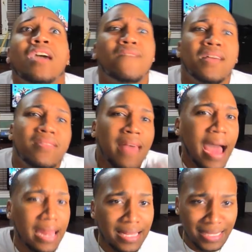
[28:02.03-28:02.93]
have
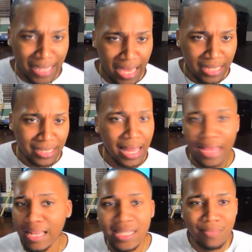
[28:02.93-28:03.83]
exotic sex.
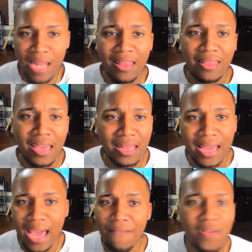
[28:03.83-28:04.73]
Like this is what I think.
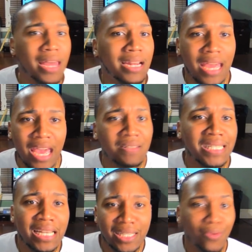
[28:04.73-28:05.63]
Like I feel like they have
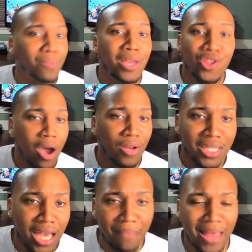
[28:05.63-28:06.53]
sex on the beach all the
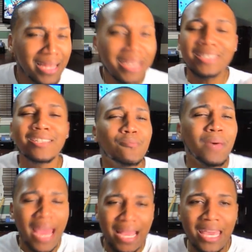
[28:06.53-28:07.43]
time. Like this is
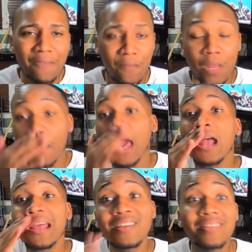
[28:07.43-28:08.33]
what I get from them.
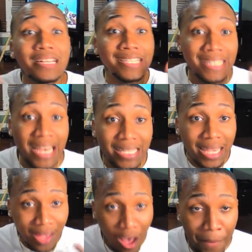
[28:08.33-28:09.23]
They're just a
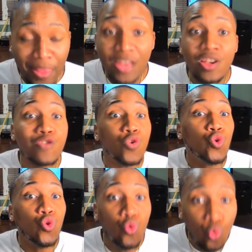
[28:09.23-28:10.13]
sexy couple. They just
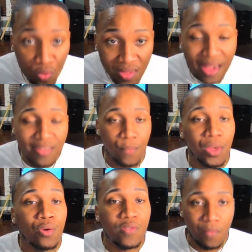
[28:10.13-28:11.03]
ooh sex
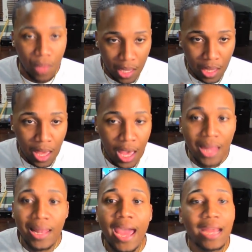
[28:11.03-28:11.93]
appeal to me.
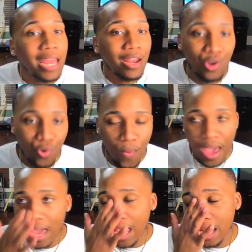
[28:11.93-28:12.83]
Like they do.
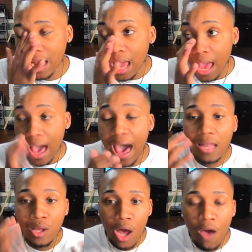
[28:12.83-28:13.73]
And I
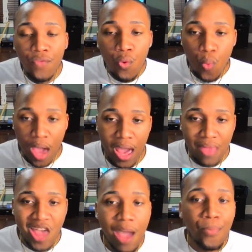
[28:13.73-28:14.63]
love the way
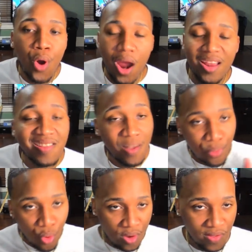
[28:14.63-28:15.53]
that Pardi
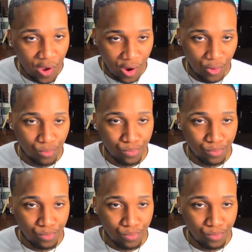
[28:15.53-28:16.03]
supports her.